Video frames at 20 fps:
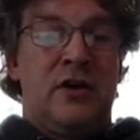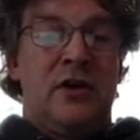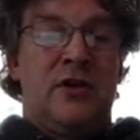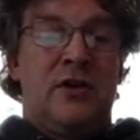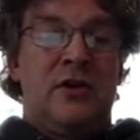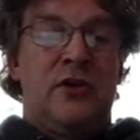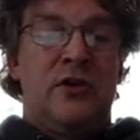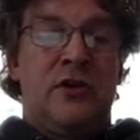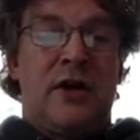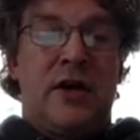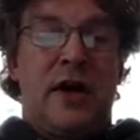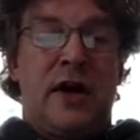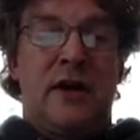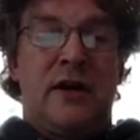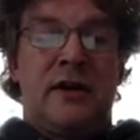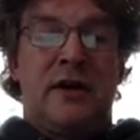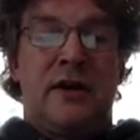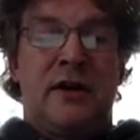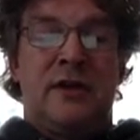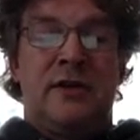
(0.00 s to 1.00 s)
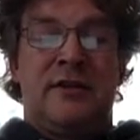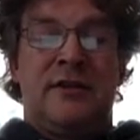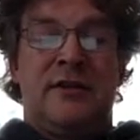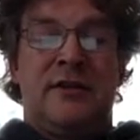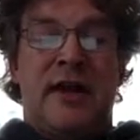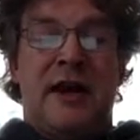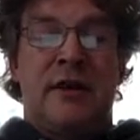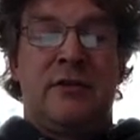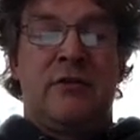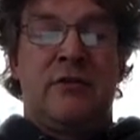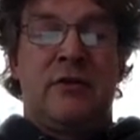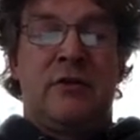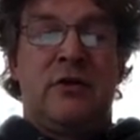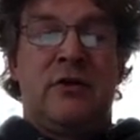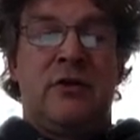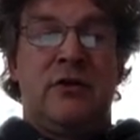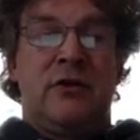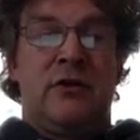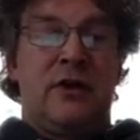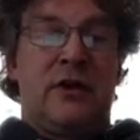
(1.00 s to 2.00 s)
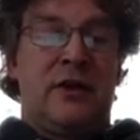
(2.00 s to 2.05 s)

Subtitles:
you can download